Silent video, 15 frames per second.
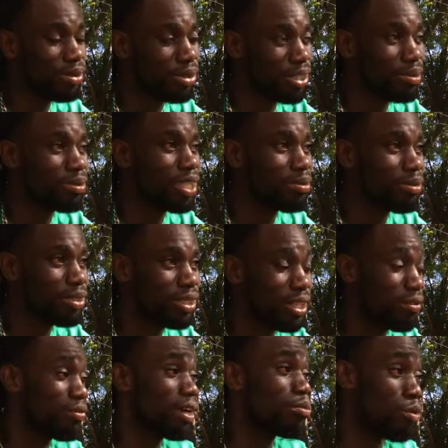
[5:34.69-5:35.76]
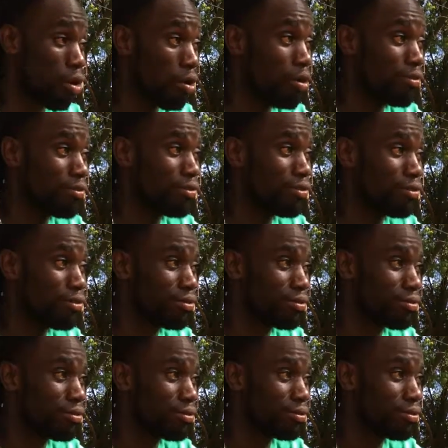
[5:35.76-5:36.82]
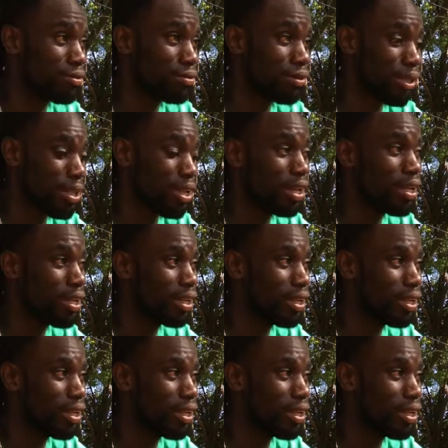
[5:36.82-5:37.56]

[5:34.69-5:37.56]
Sometimes if I'm off here,